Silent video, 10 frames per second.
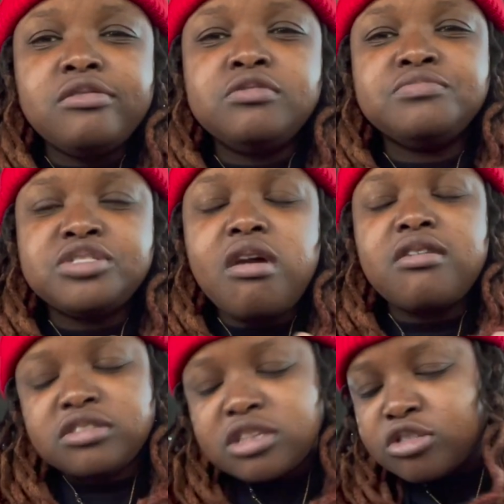You know what I'm saying?
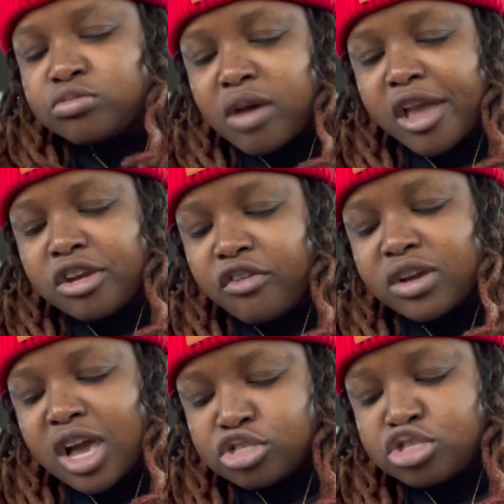The sauce make it different,
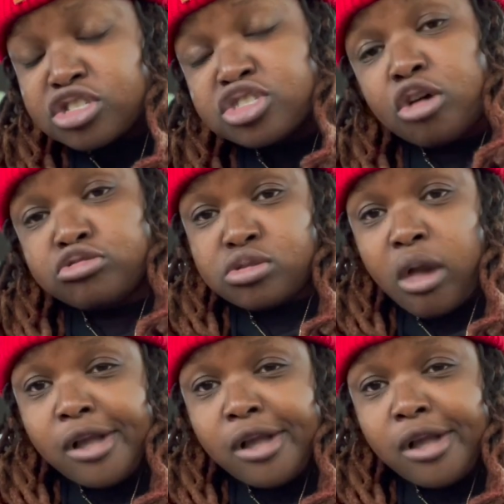called chicken sauce.